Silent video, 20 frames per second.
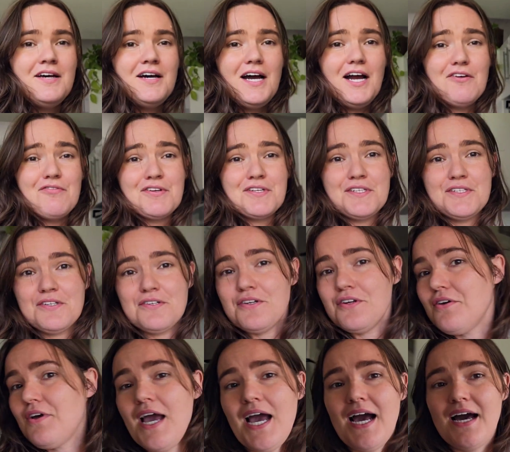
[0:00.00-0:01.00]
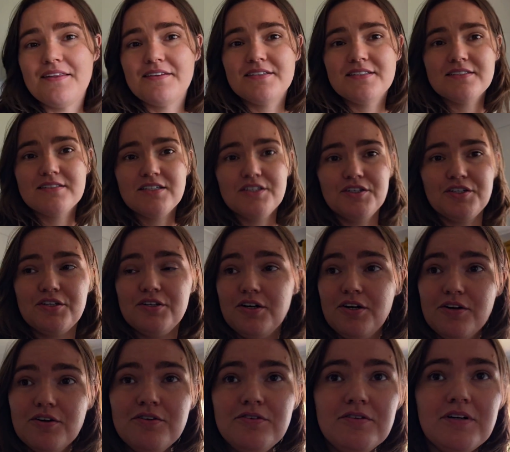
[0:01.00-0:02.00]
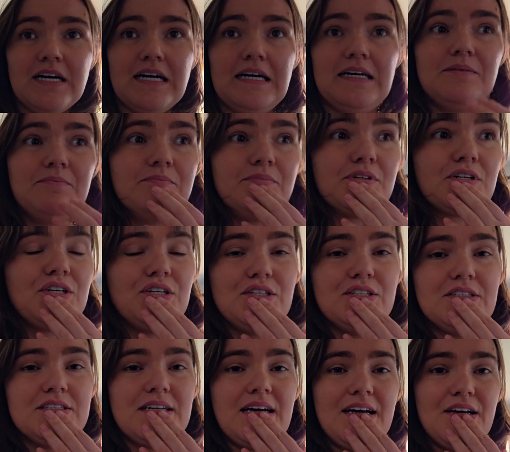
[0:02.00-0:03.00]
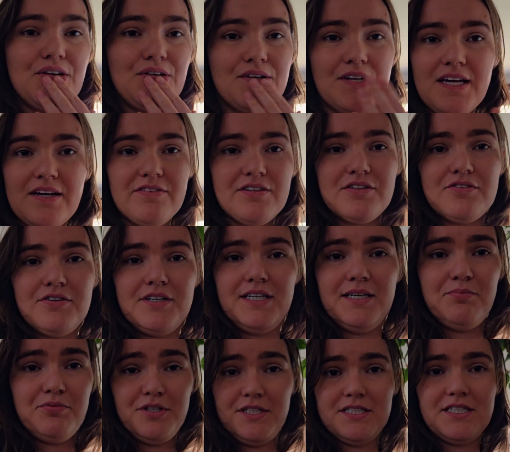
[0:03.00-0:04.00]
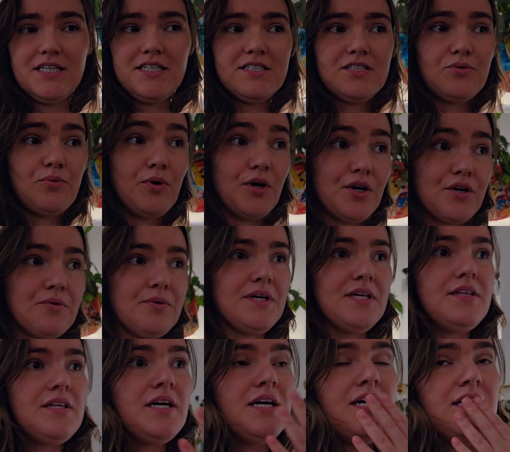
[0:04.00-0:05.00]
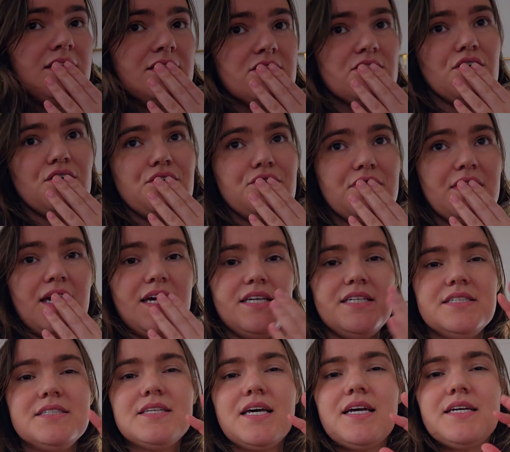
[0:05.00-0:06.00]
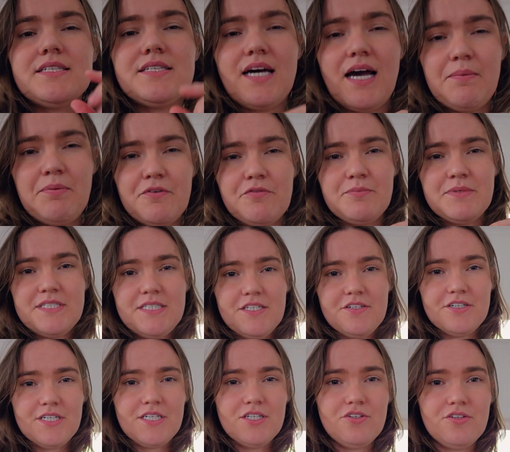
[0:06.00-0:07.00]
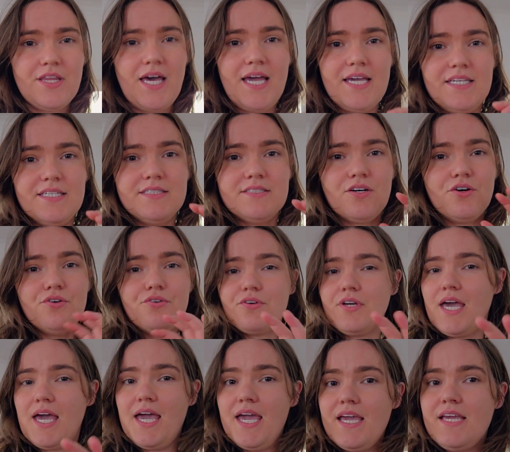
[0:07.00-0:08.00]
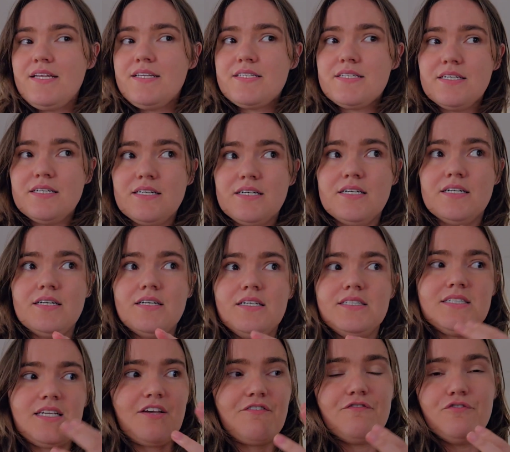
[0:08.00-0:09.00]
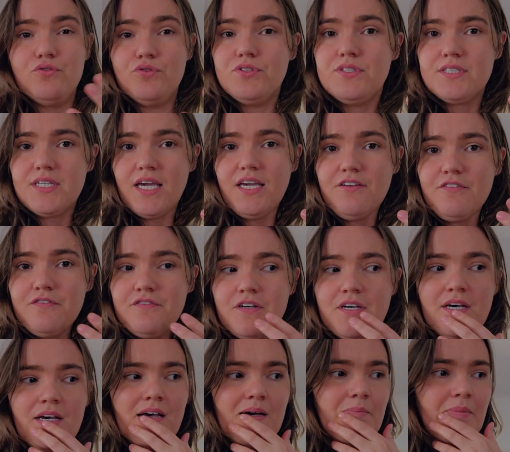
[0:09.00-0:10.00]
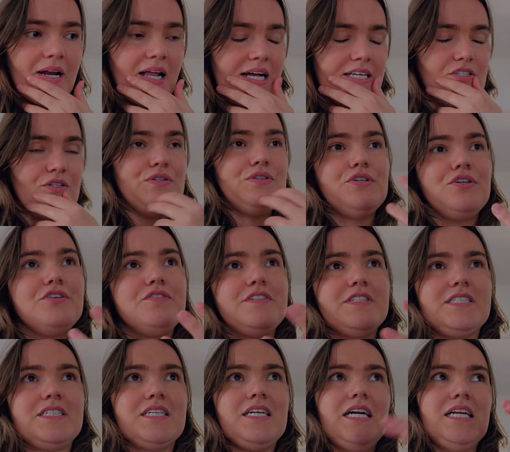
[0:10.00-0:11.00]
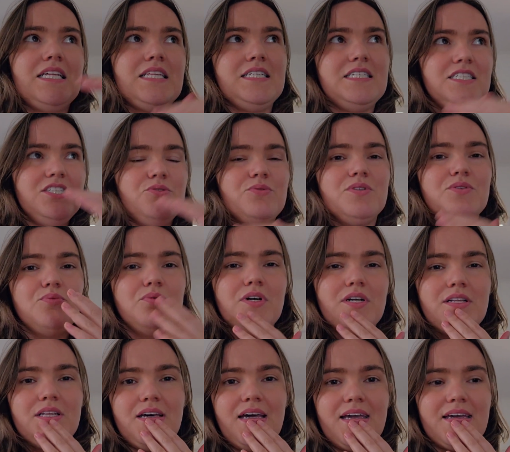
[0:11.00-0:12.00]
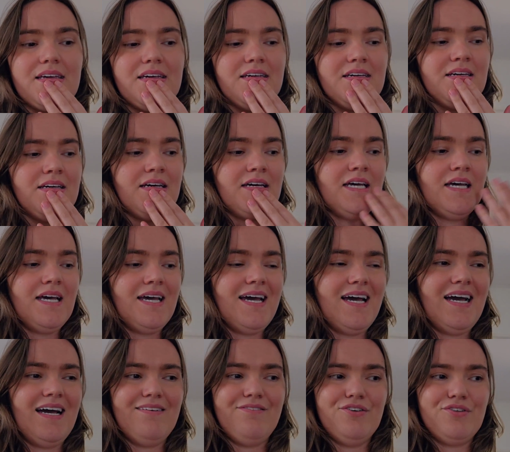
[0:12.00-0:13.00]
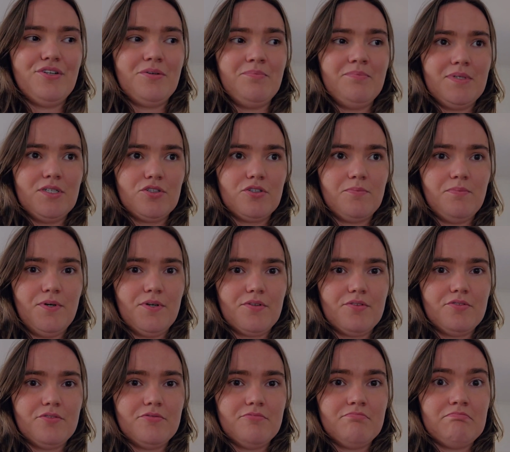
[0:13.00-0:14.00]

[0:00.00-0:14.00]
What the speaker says: I really don't know how this is gonna go because I only have a 3D printer to work with. So there is like a type of material that is okay to, it's like food safe, but I don't know if it's the kind of thing you would wanna like have on a milk bottle.